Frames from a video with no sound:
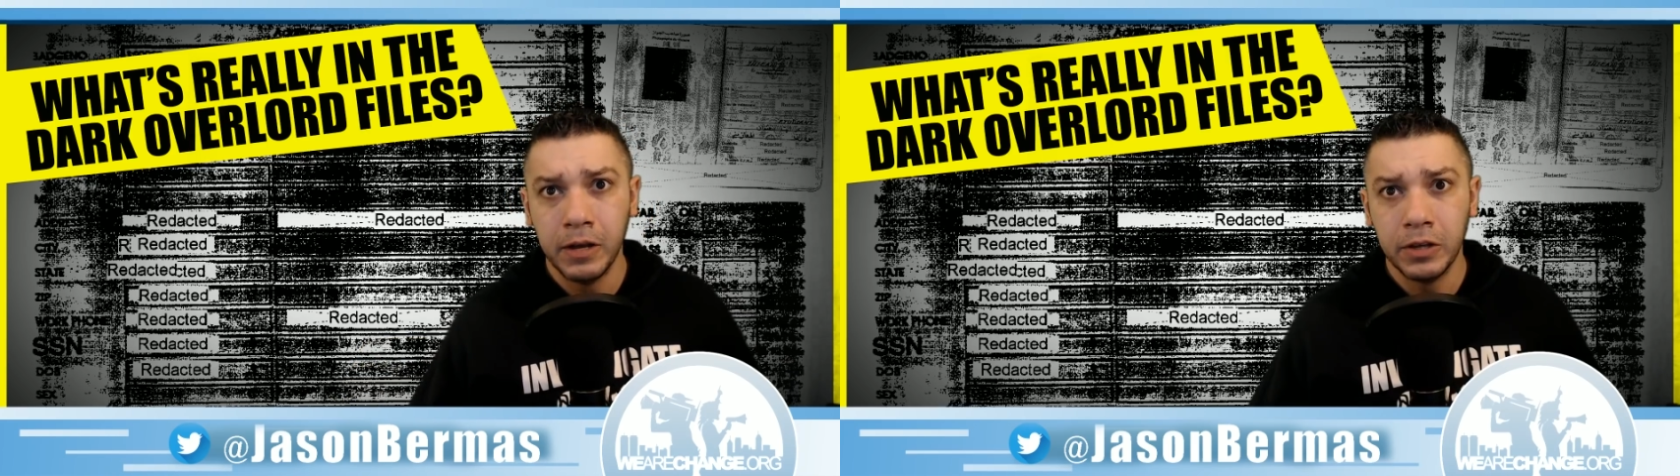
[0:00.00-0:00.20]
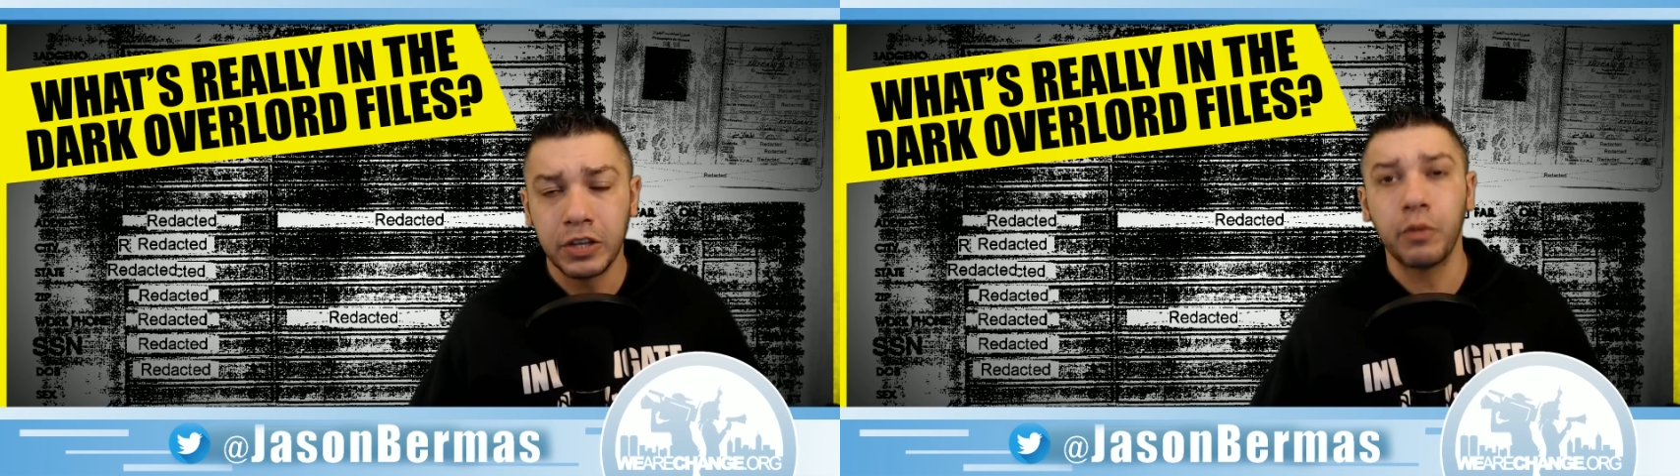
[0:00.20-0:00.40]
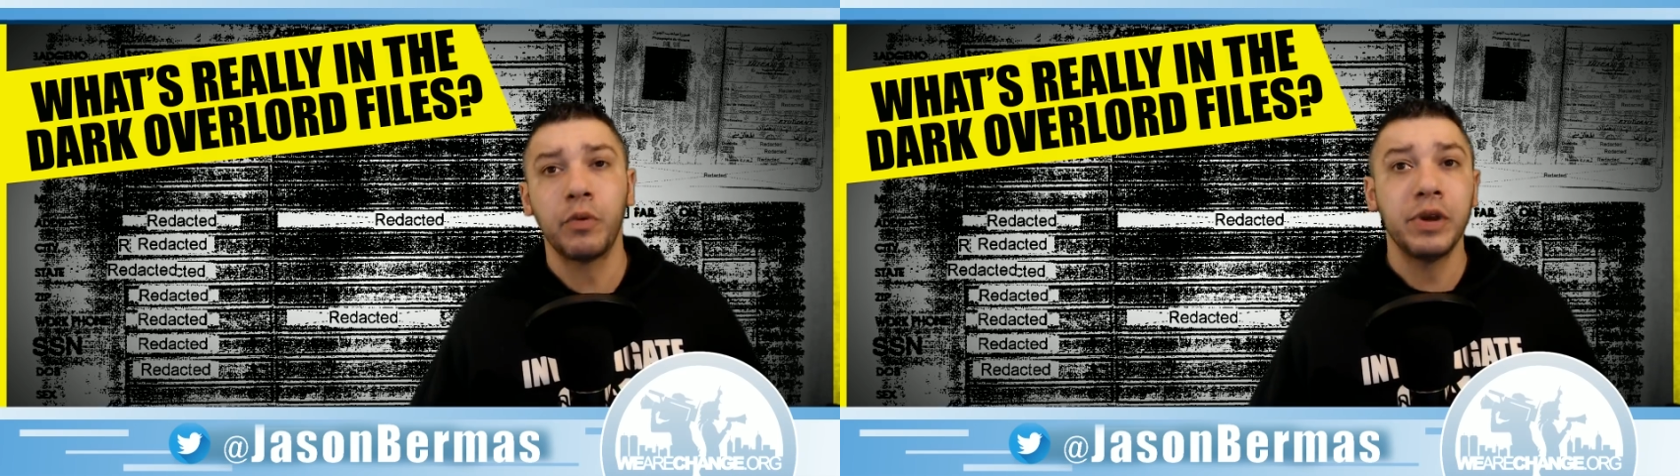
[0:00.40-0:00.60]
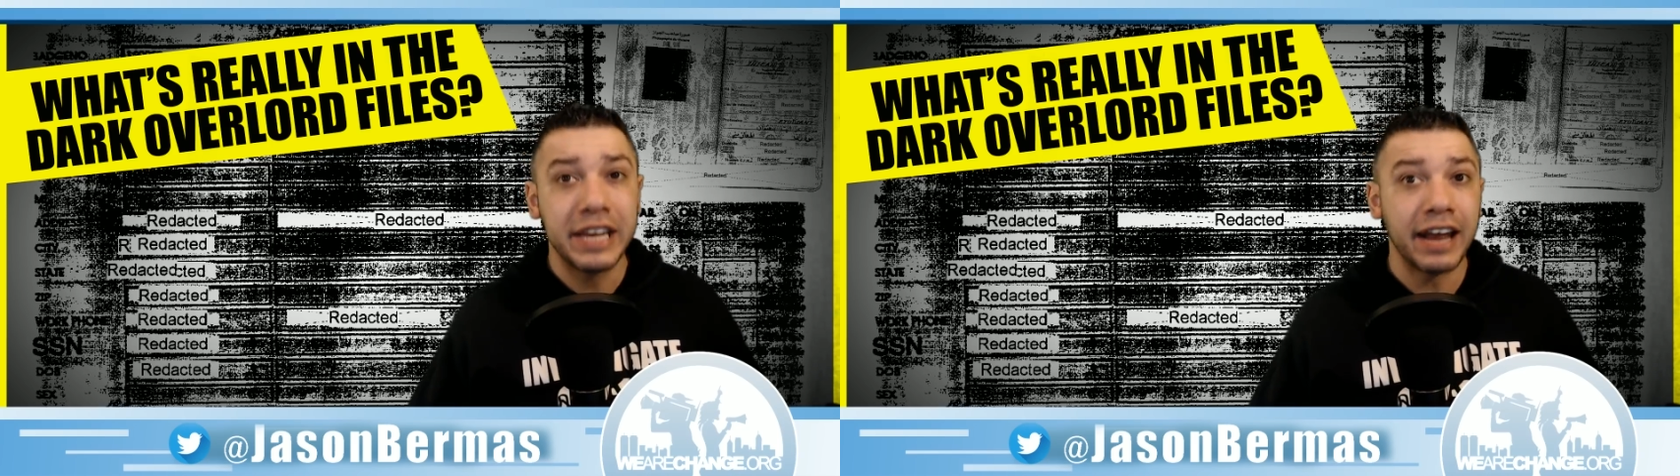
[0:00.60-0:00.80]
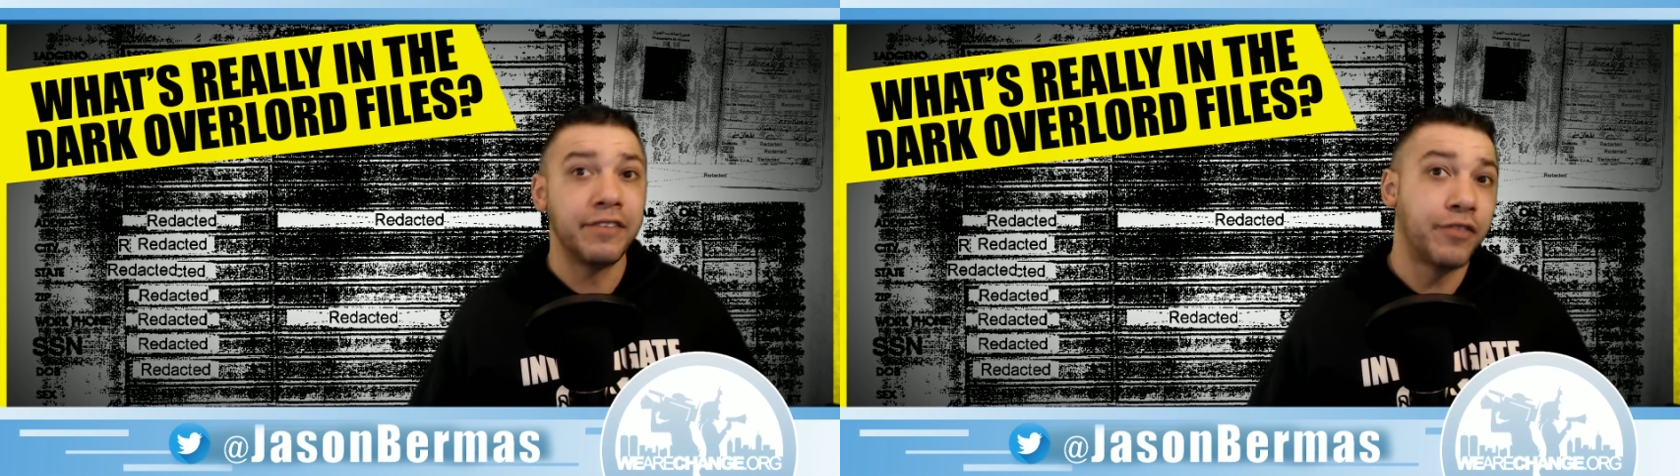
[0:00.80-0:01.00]
so that we would
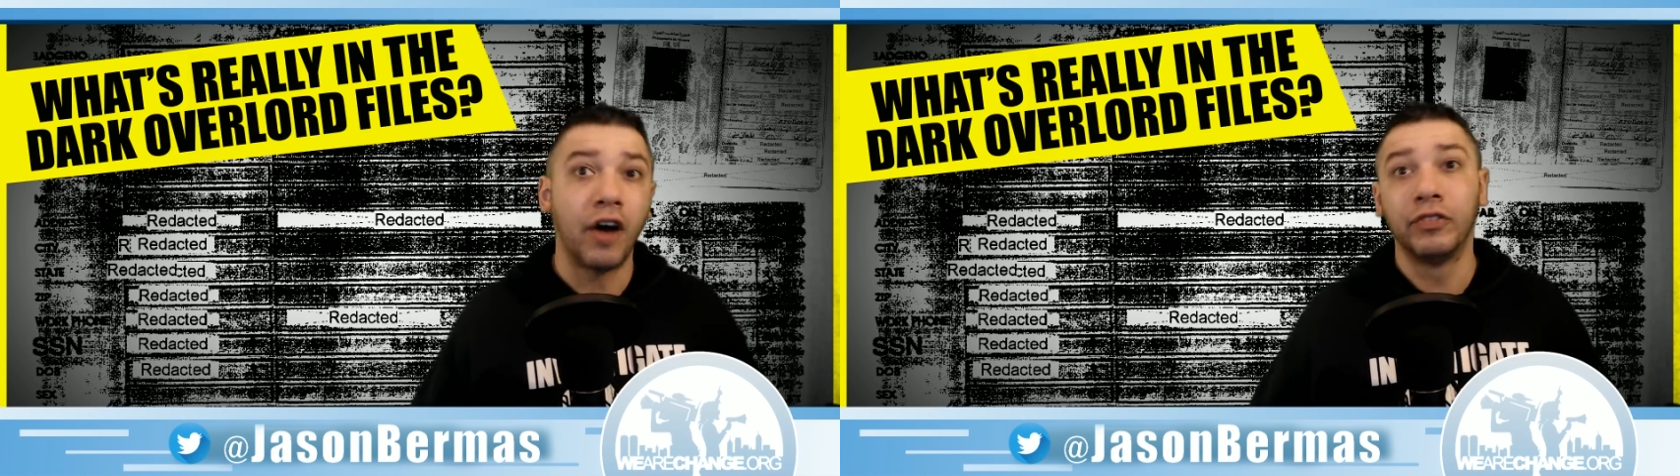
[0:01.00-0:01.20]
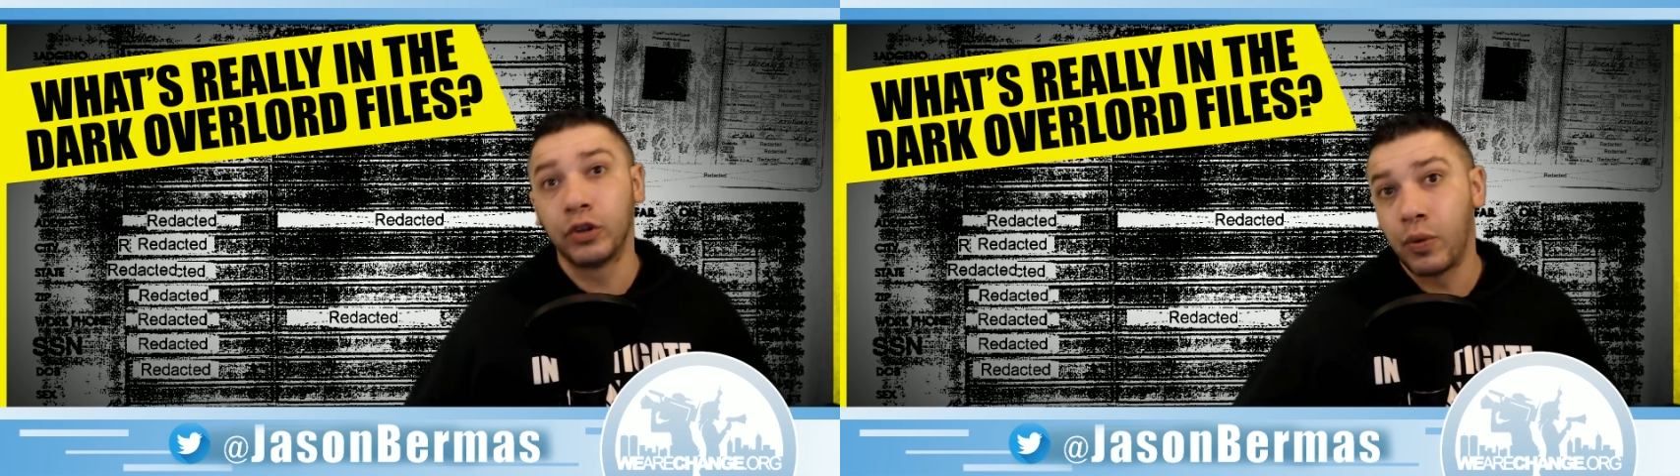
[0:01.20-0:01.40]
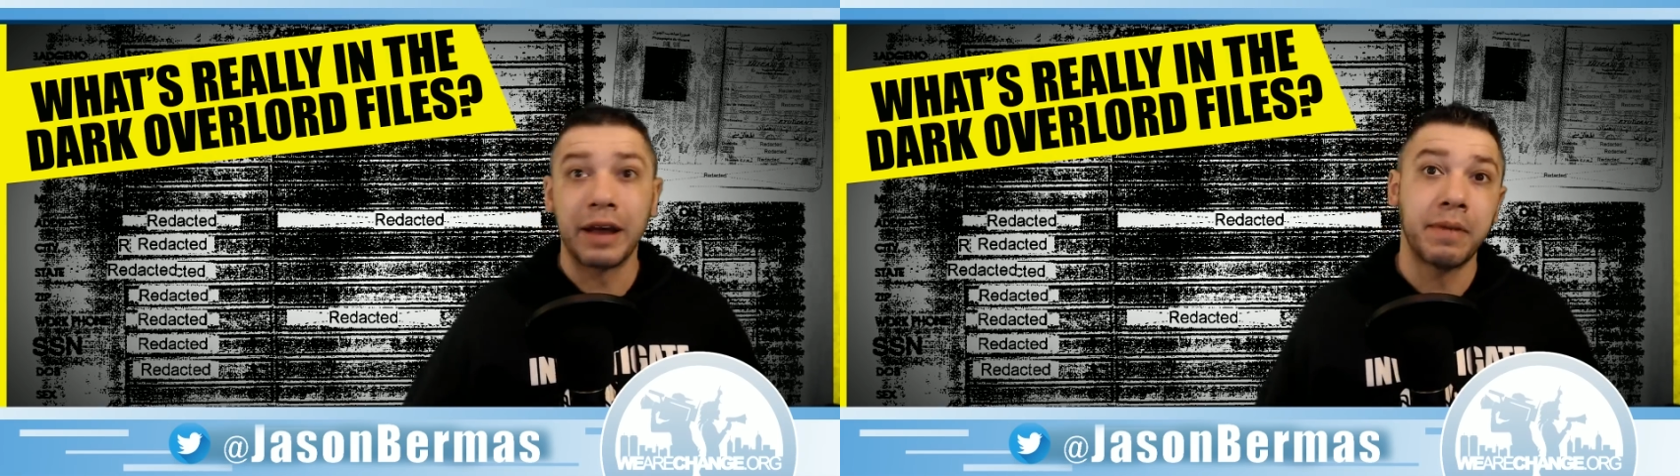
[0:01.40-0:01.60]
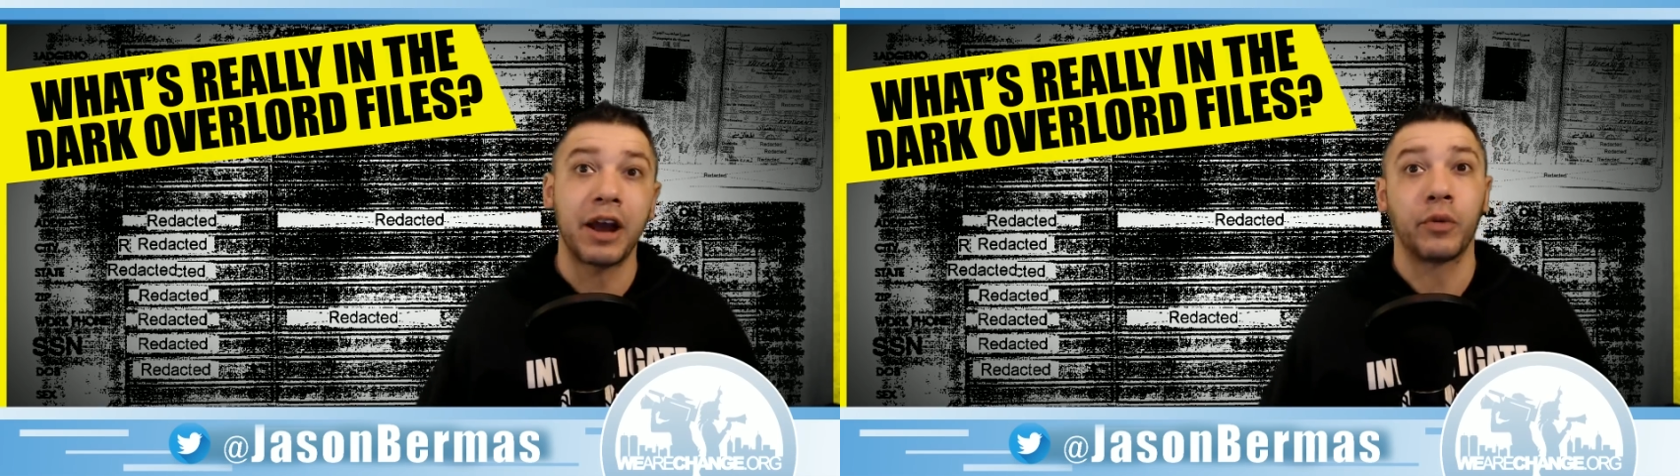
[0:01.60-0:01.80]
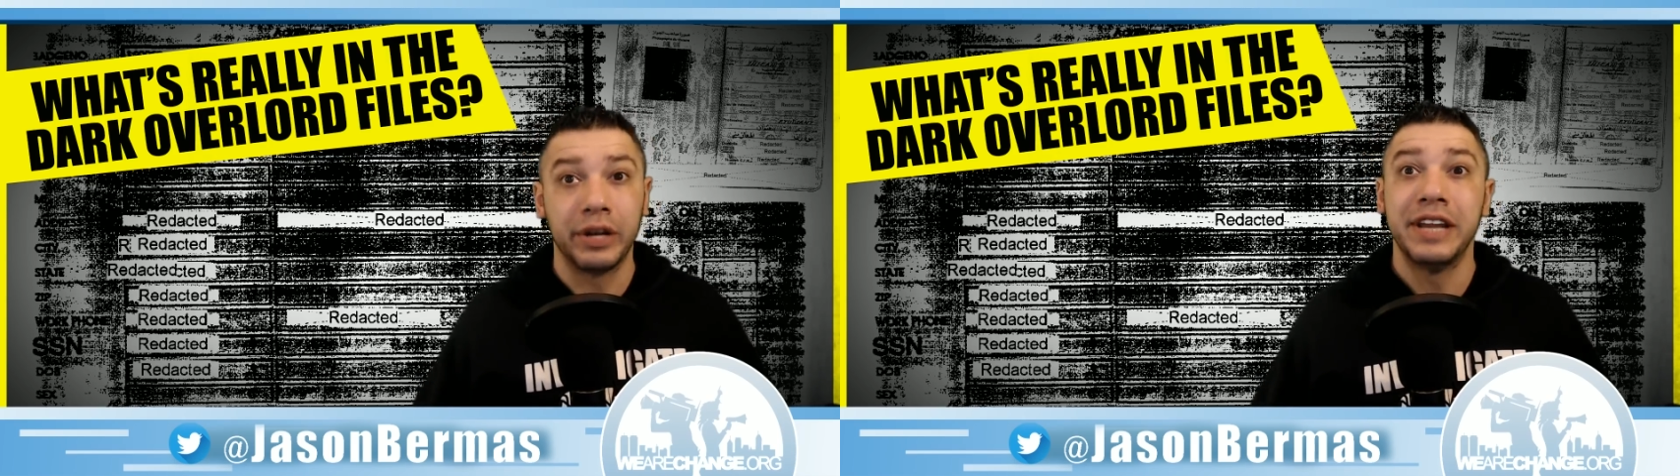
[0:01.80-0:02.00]
get involved in the
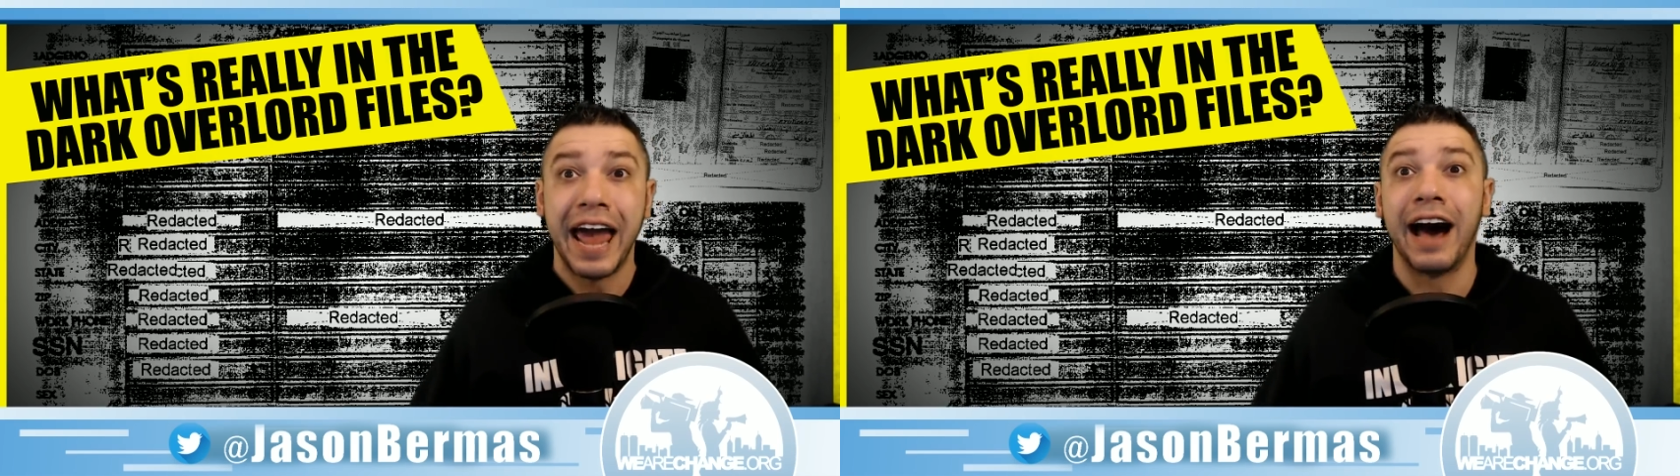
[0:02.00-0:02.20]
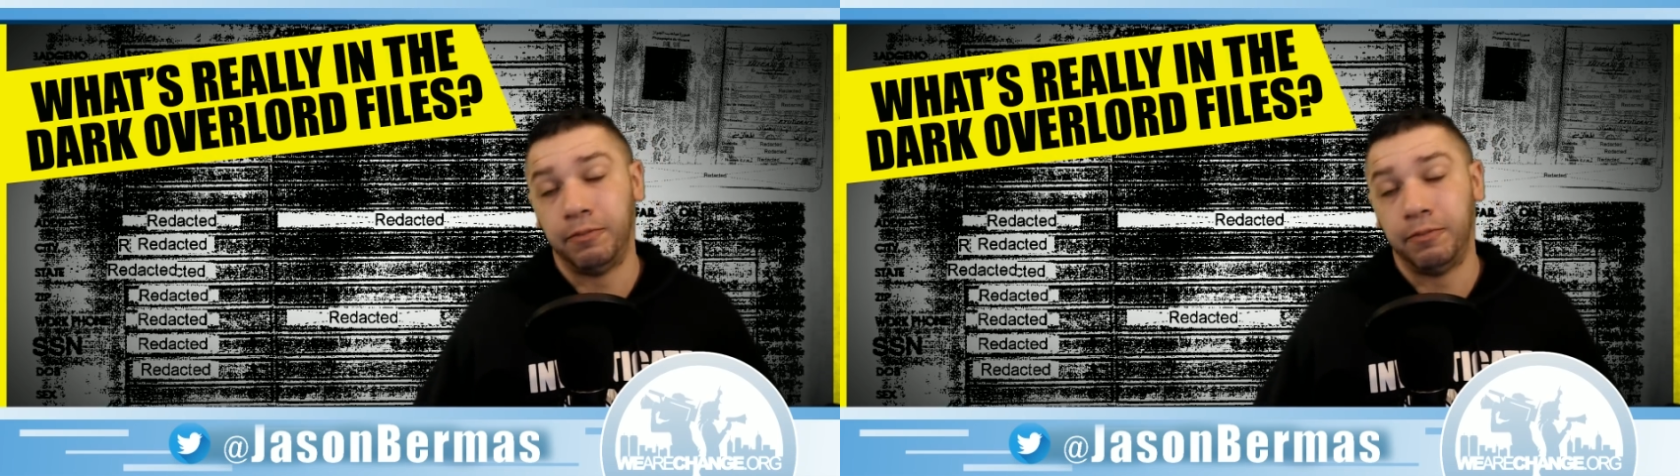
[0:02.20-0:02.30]
quagmire we're in now.